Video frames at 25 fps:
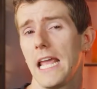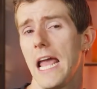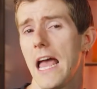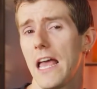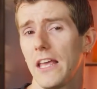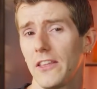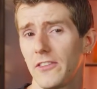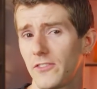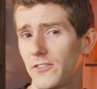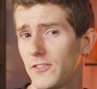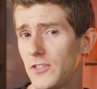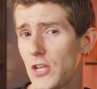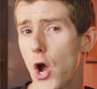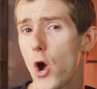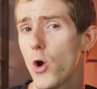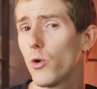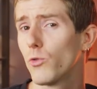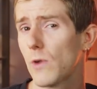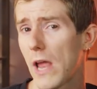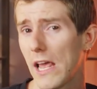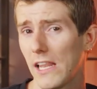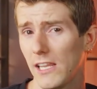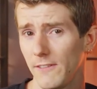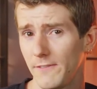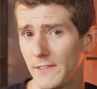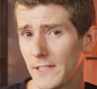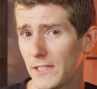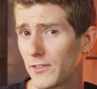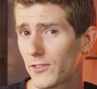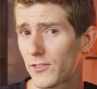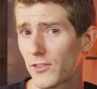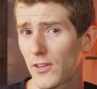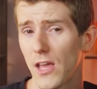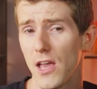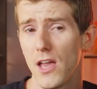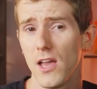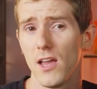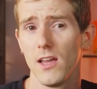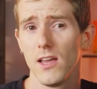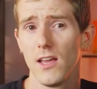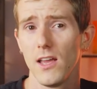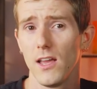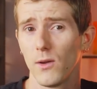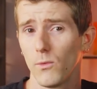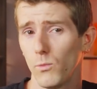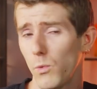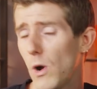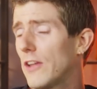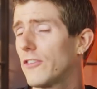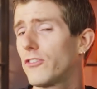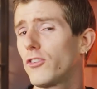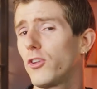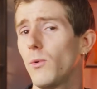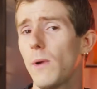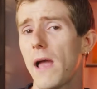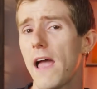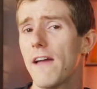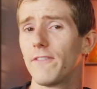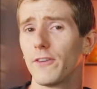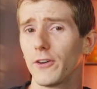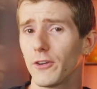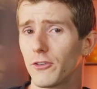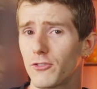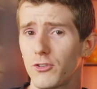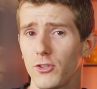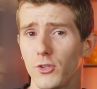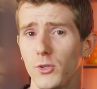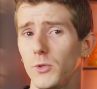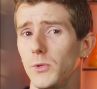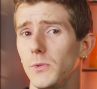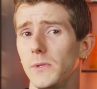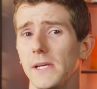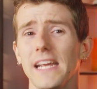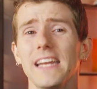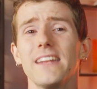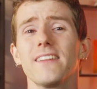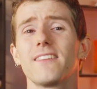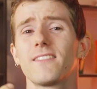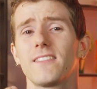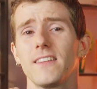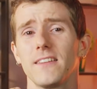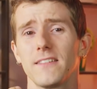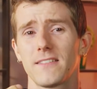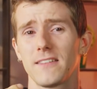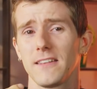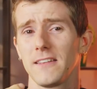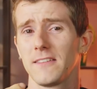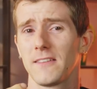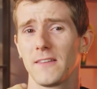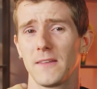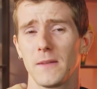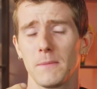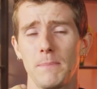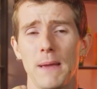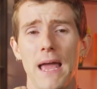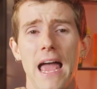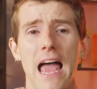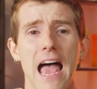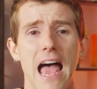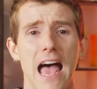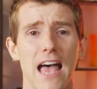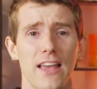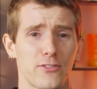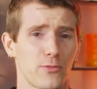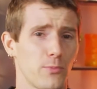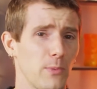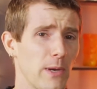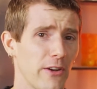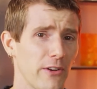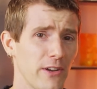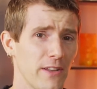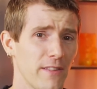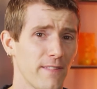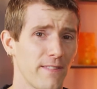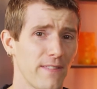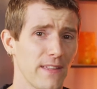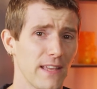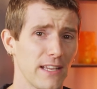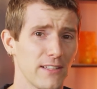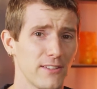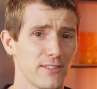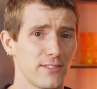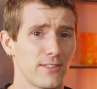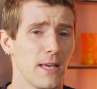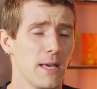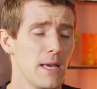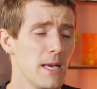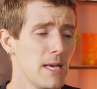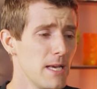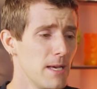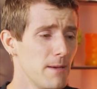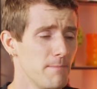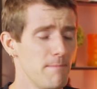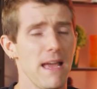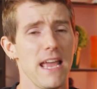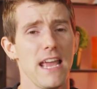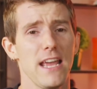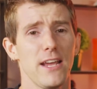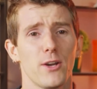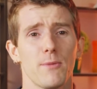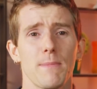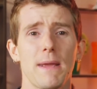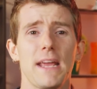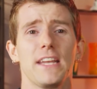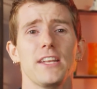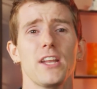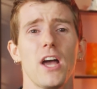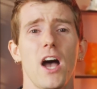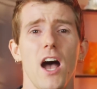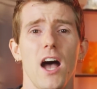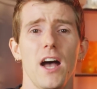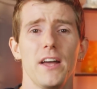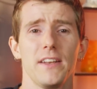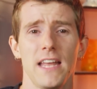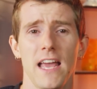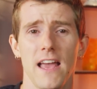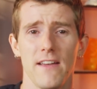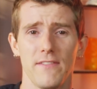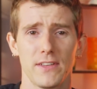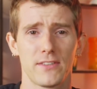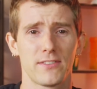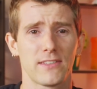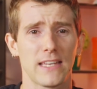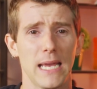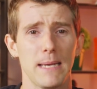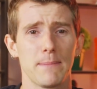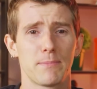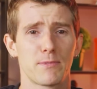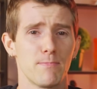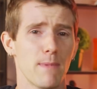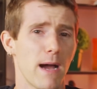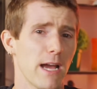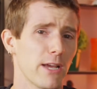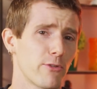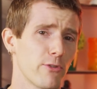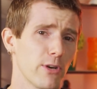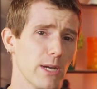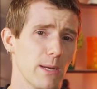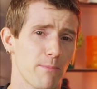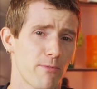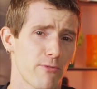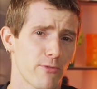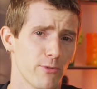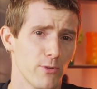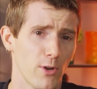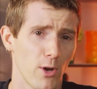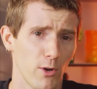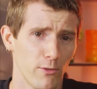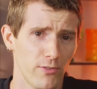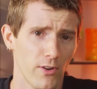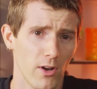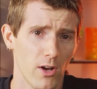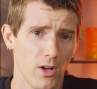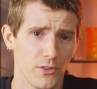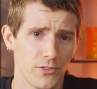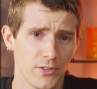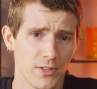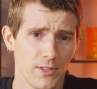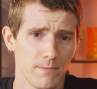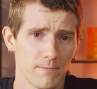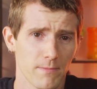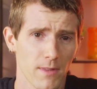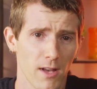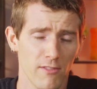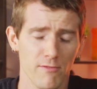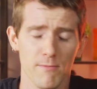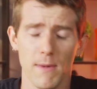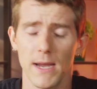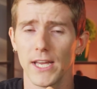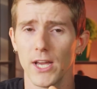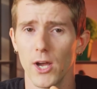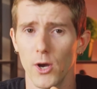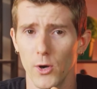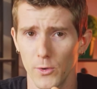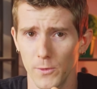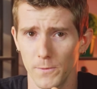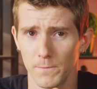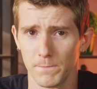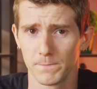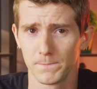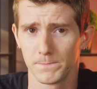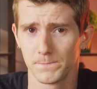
has no relevance whatsoever to instances in the past wherein things may or may not have escaped my grip through no fault of my own.